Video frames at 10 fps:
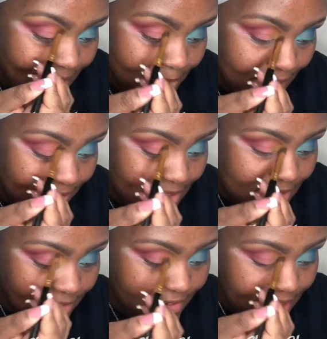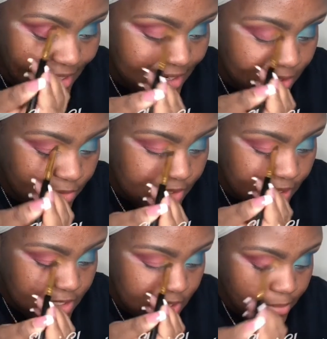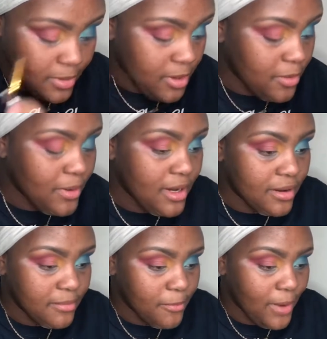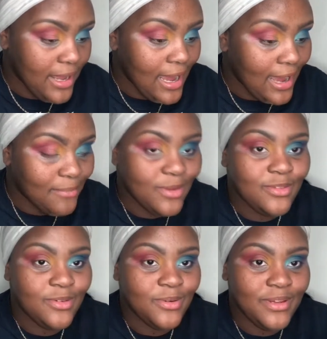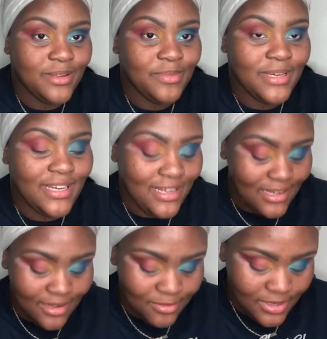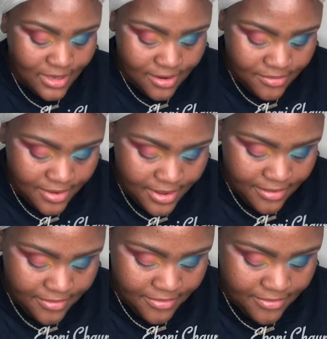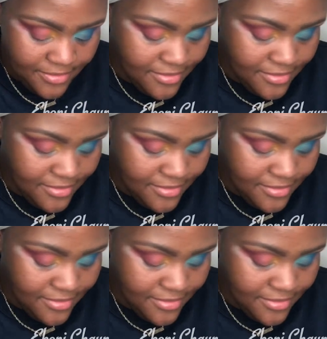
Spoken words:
But I feel as though if I didn't use that jumbo white eye pencil in the beginning, it would never have,